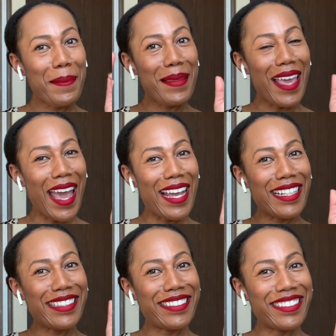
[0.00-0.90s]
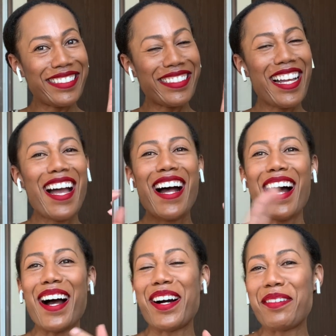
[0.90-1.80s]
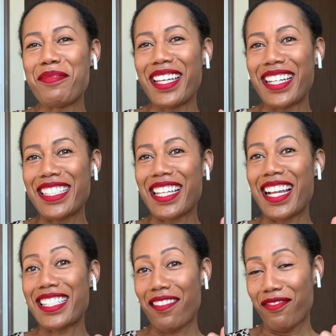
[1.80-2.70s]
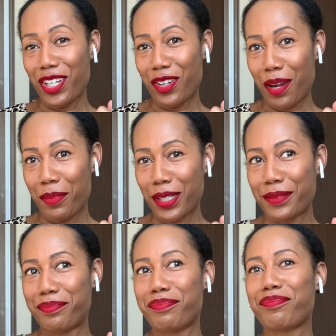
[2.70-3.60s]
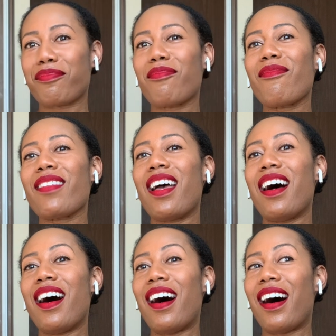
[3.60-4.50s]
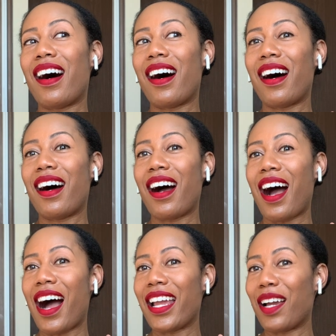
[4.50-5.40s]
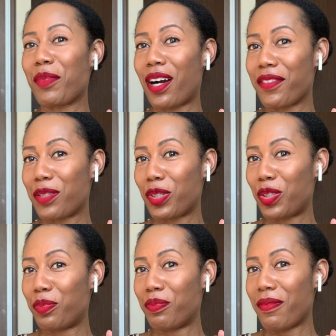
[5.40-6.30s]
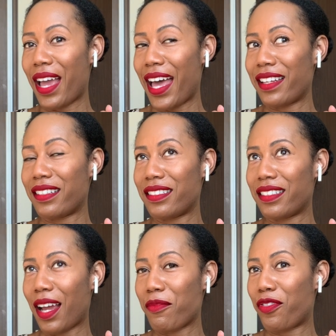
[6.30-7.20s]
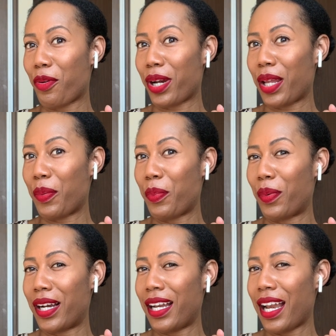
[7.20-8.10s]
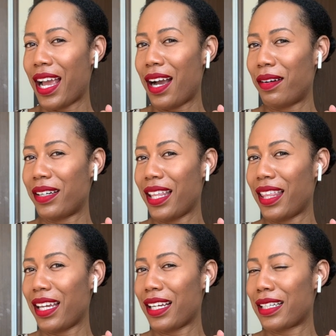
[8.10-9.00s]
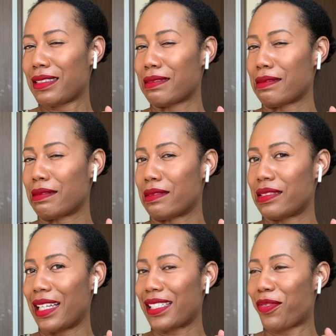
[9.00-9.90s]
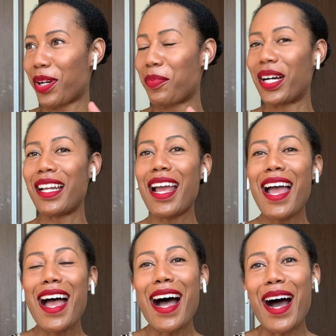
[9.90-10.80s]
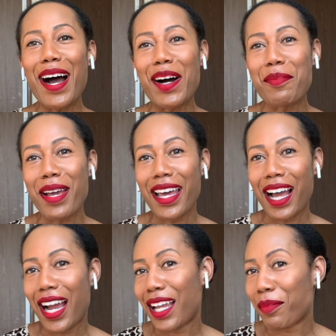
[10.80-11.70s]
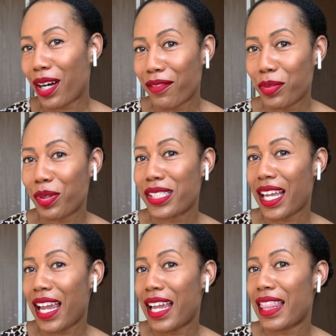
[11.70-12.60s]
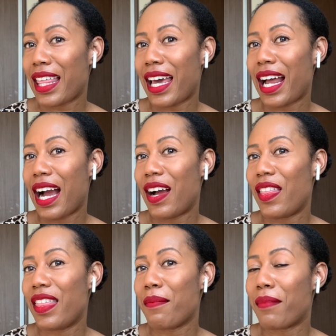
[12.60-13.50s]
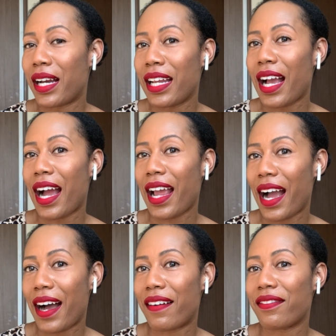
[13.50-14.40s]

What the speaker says: yay. It is a seven-figure number. I am comfortable I'm 41 now, I think. Yes, 41. And I am comfortable saying that the money I have